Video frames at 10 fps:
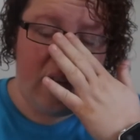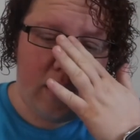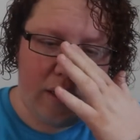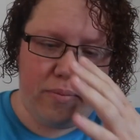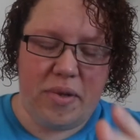
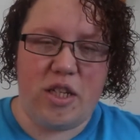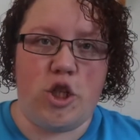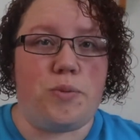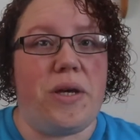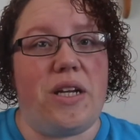Um,
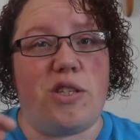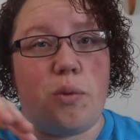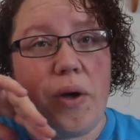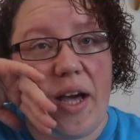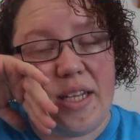just because the
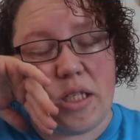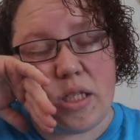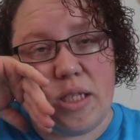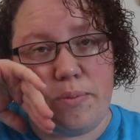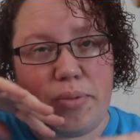way I
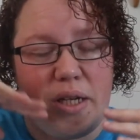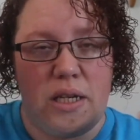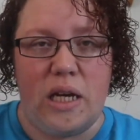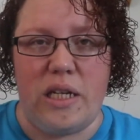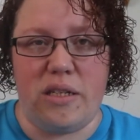sleep,
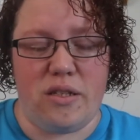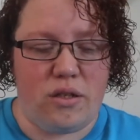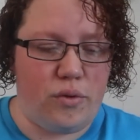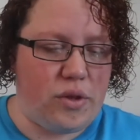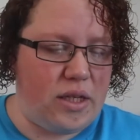and I just
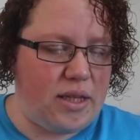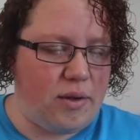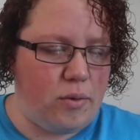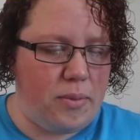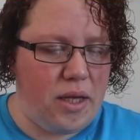don't think
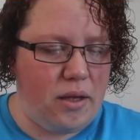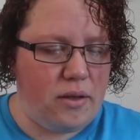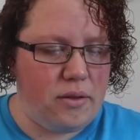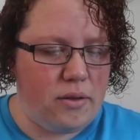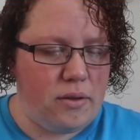that would be
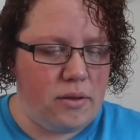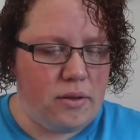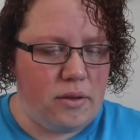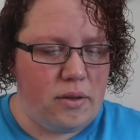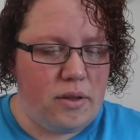
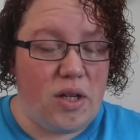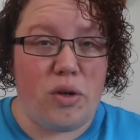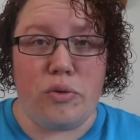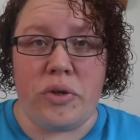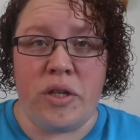
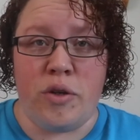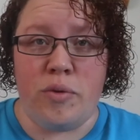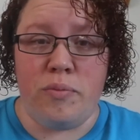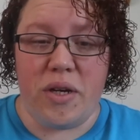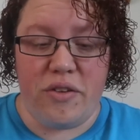really
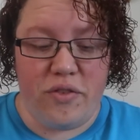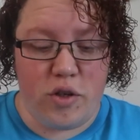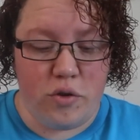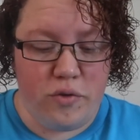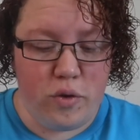good and
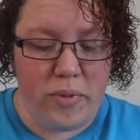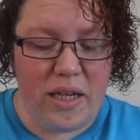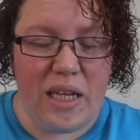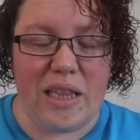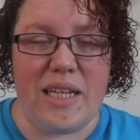beneficial for
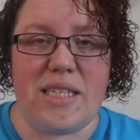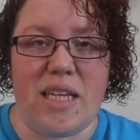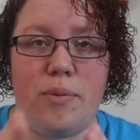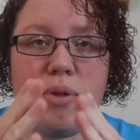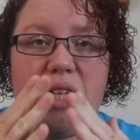me unless
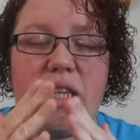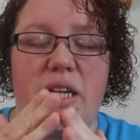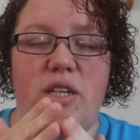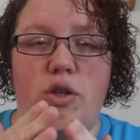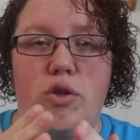it
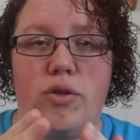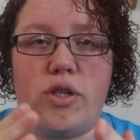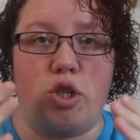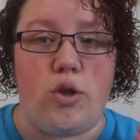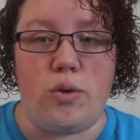completely
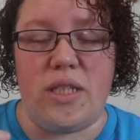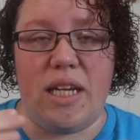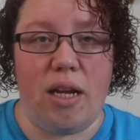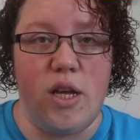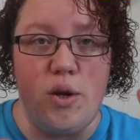soaked
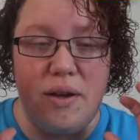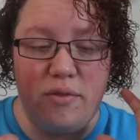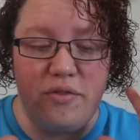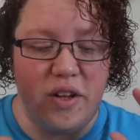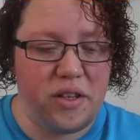in and you
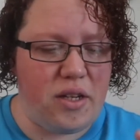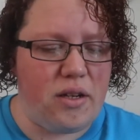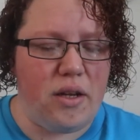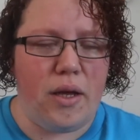never felt it.